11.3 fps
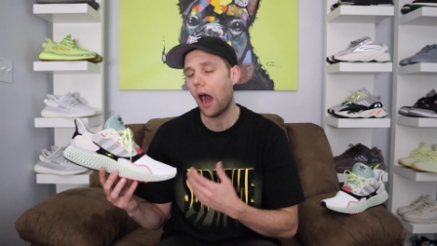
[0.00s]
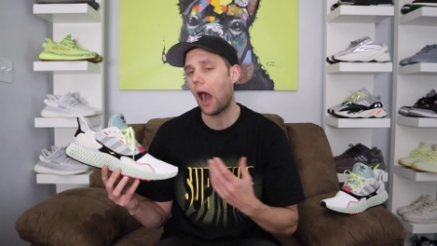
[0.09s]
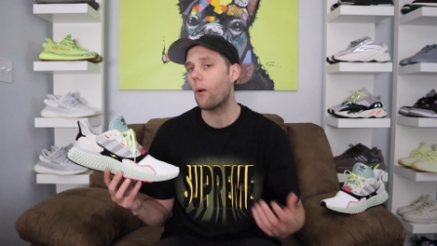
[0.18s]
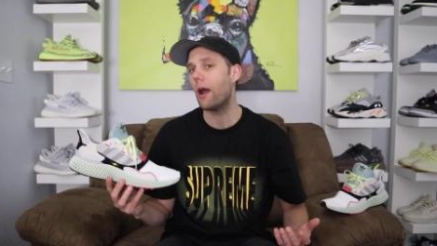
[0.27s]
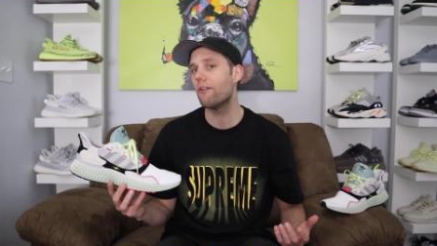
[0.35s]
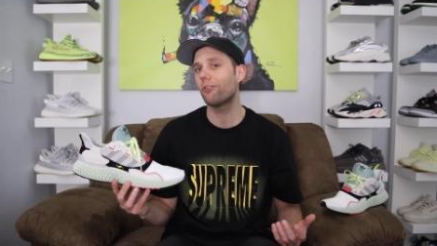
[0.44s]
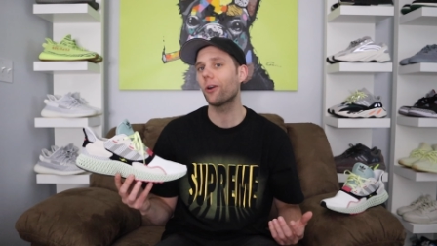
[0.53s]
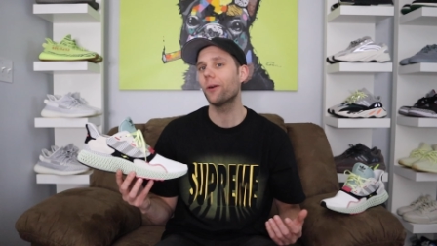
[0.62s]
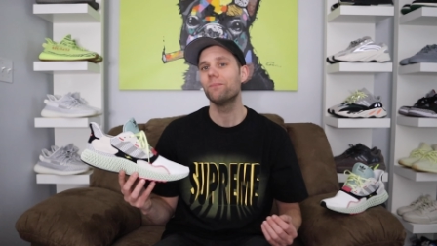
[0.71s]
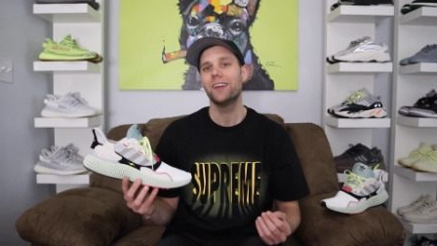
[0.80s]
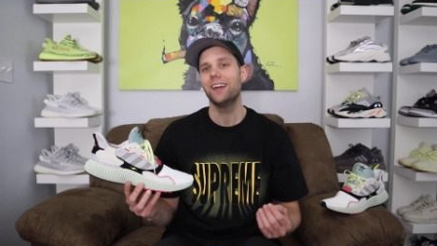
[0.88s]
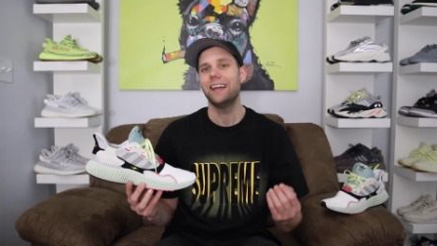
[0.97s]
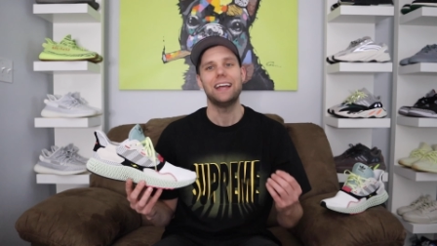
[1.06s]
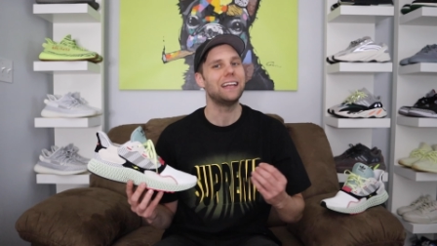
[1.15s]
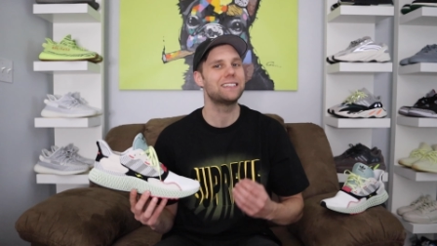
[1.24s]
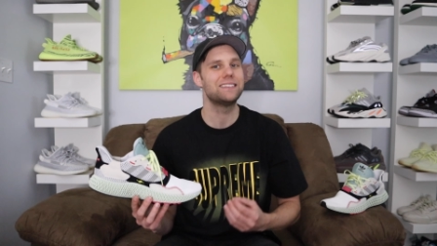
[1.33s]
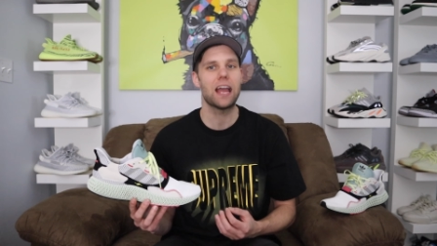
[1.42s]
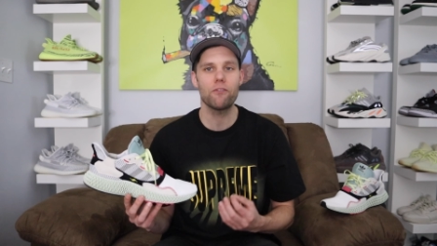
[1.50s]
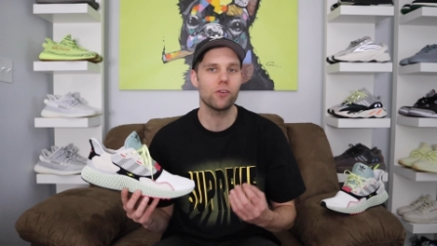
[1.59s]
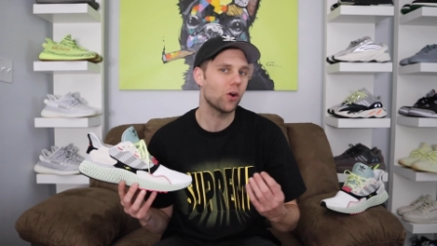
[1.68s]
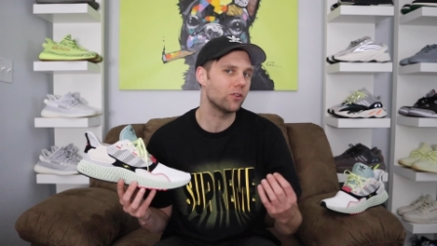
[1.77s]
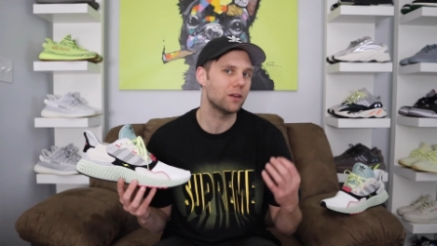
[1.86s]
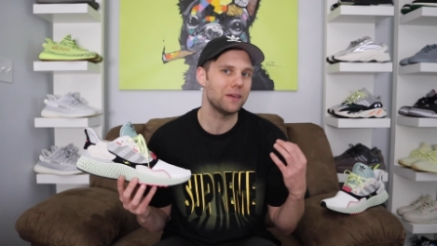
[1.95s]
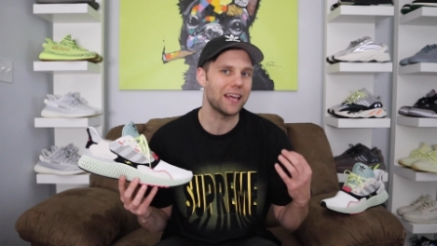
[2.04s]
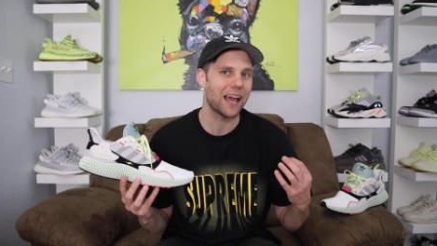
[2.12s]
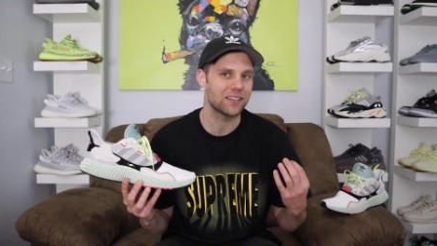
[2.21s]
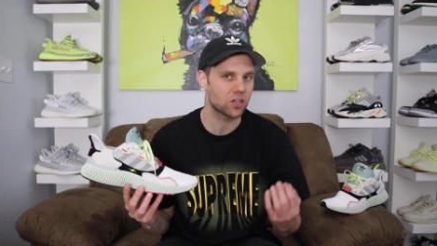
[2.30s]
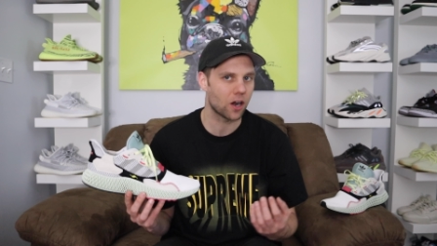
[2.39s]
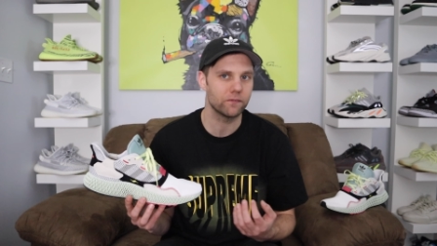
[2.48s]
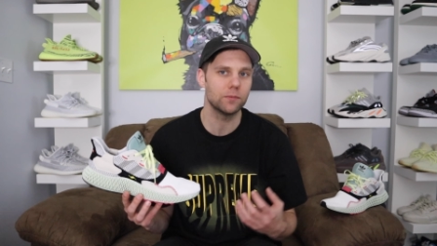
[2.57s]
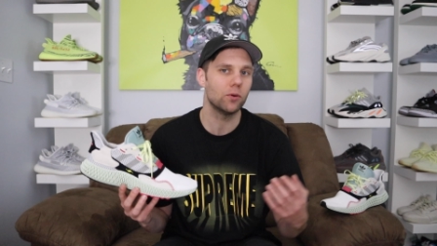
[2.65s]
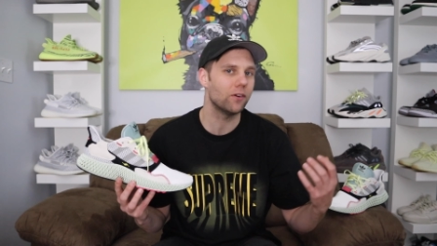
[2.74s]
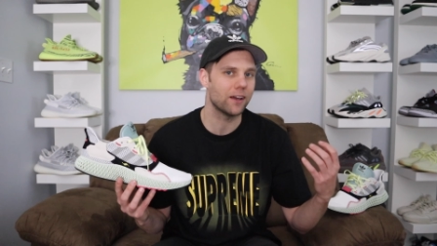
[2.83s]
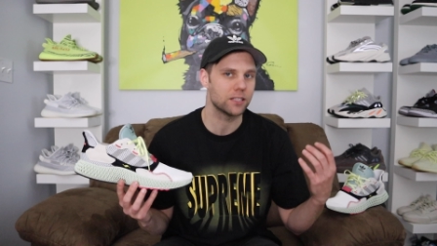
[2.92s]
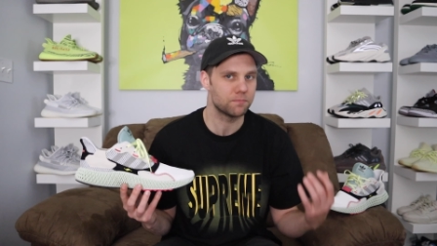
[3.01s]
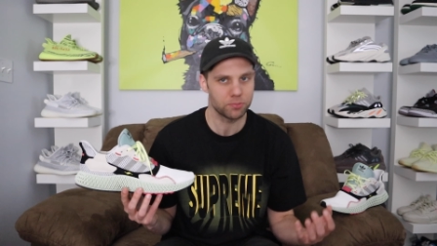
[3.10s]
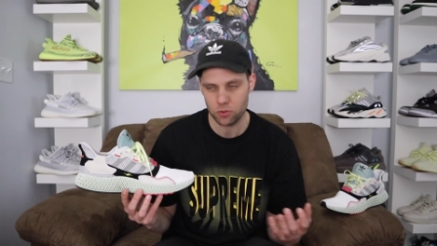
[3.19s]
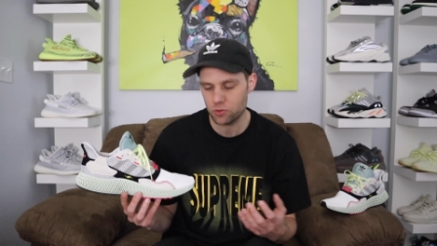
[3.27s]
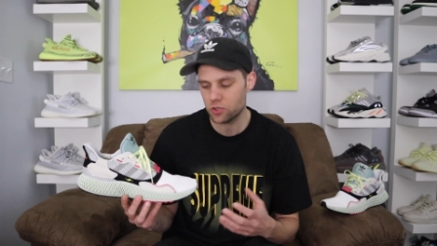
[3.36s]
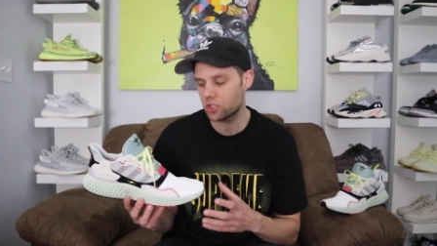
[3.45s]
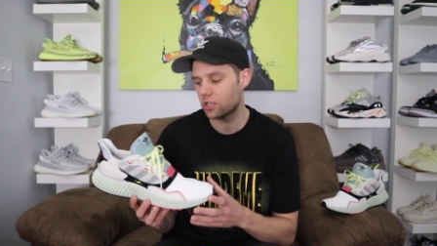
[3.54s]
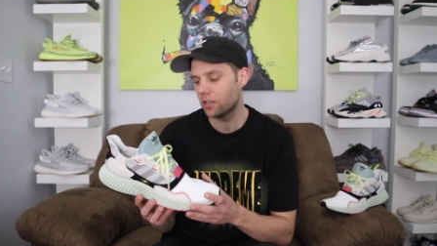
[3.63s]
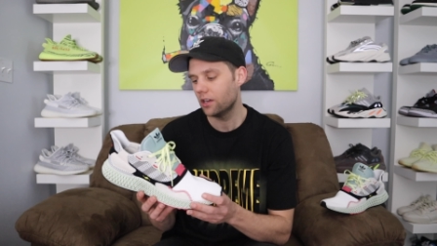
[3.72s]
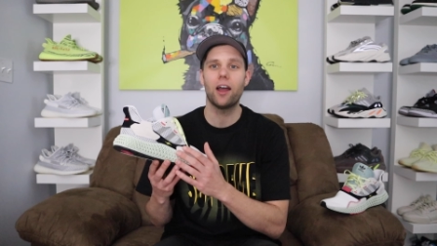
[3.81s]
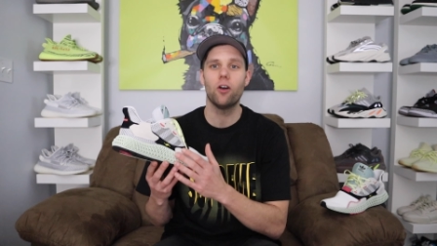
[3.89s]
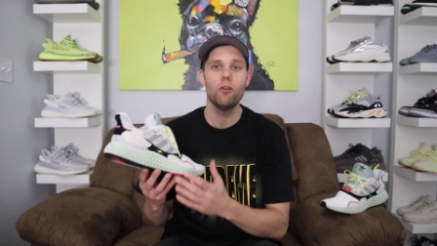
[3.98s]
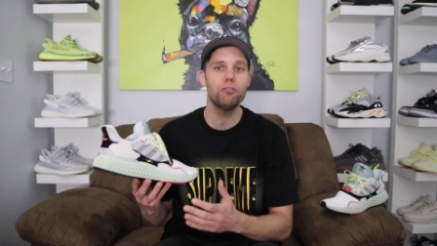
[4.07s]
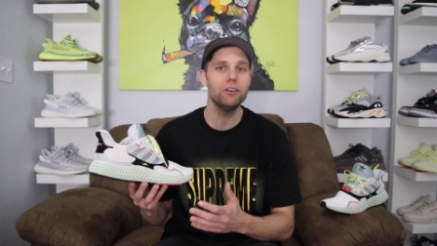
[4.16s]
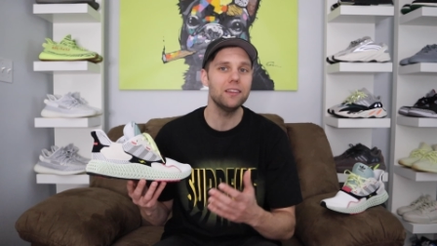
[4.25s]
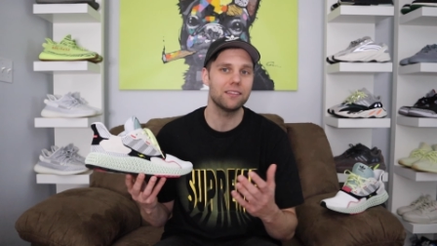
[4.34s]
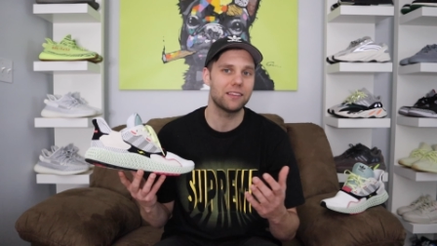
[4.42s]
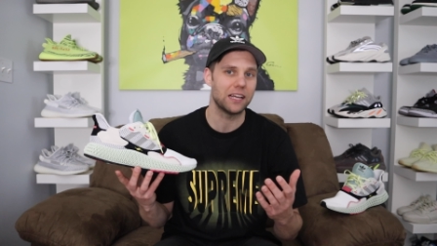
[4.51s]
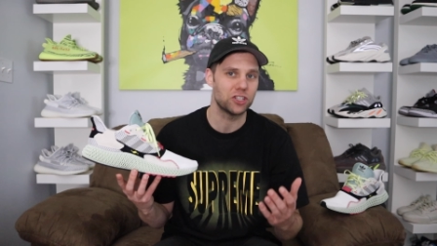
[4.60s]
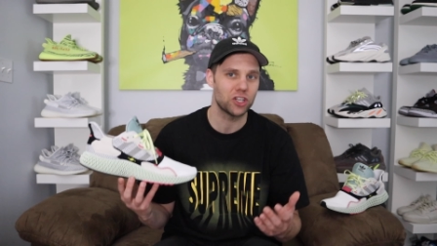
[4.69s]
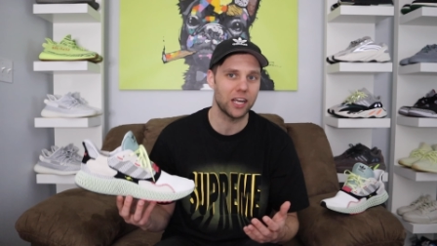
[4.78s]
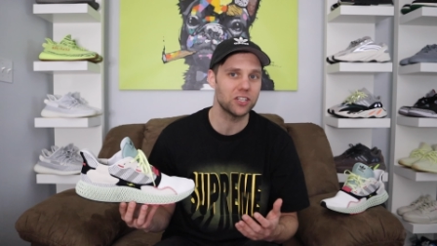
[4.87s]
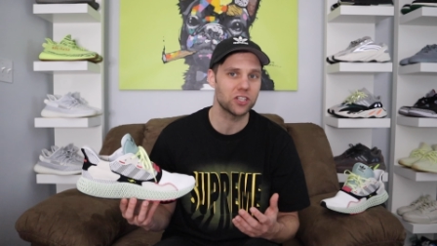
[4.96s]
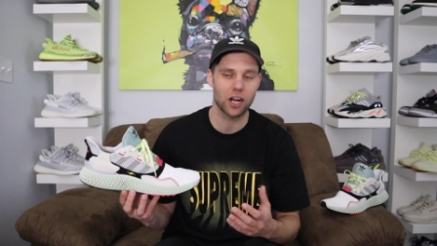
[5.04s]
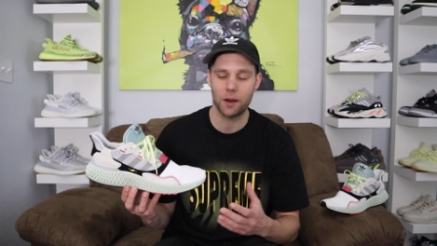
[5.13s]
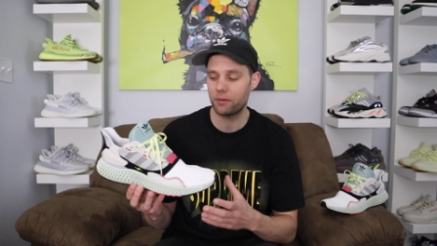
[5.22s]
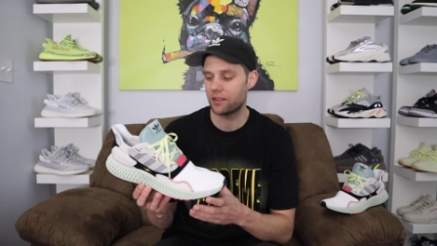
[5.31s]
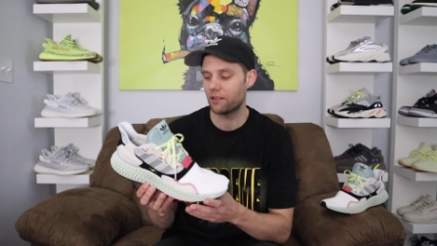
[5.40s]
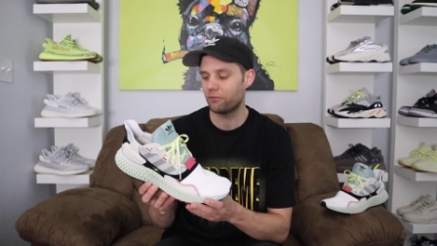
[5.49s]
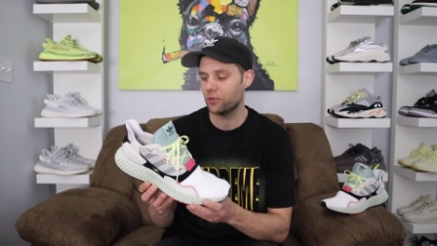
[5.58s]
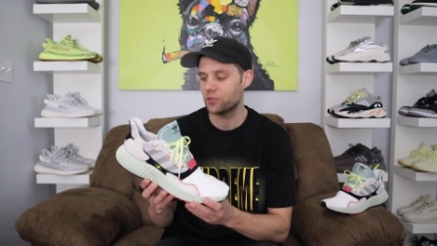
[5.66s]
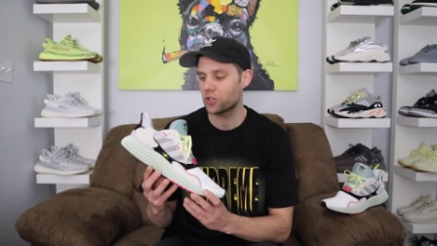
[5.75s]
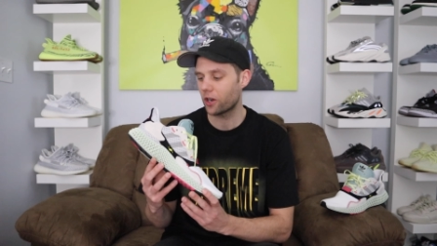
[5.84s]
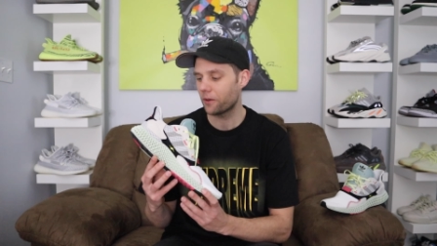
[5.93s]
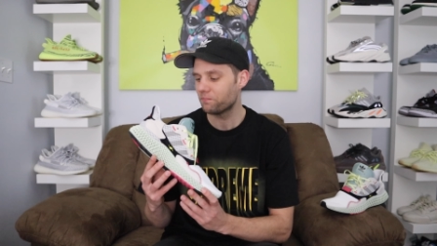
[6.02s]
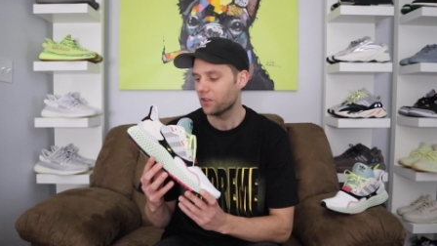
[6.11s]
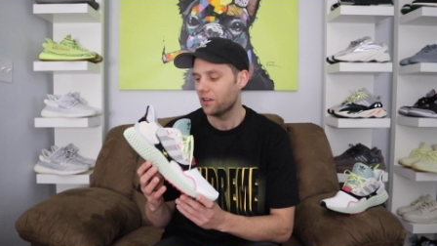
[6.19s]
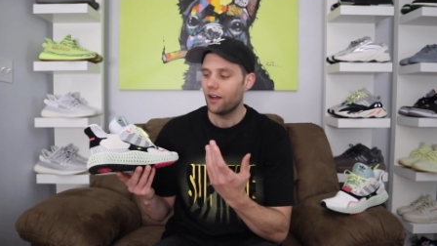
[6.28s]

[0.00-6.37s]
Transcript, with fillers: However, it's never going to be as comfortable as Boost. Hopefully that they change it up in the future.